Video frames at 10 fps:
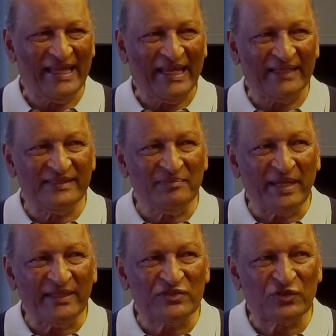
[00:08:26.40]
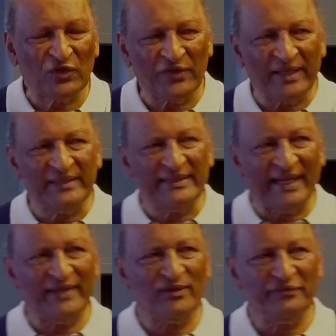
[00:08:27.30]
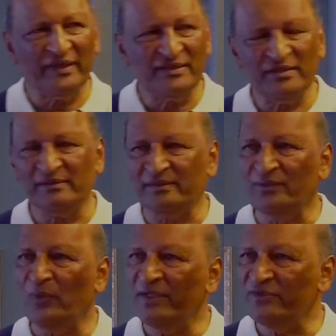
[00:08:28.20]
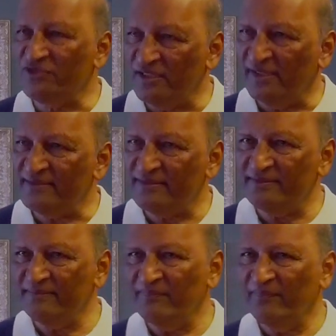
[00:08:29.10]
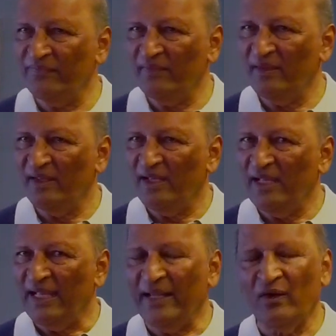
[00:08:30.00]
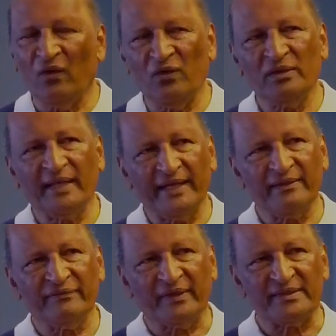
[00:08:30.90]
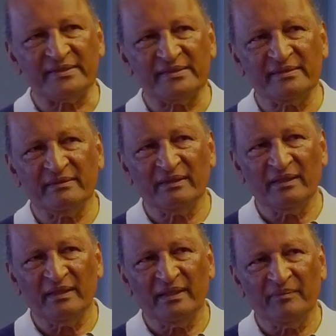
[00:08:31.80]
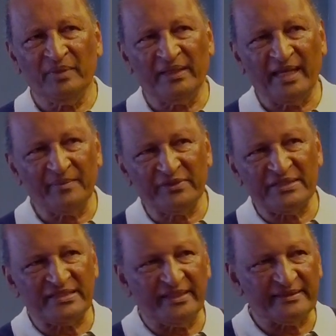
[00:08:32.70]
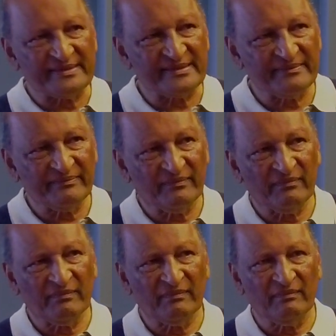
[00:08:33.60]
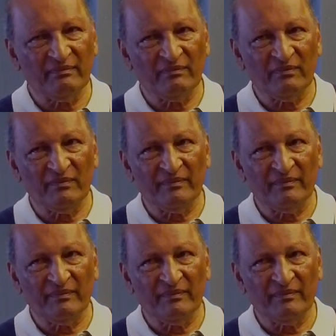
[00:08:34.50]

And she made sure that nine of her children went to church. And all nine of us became Christians. Hallelujah.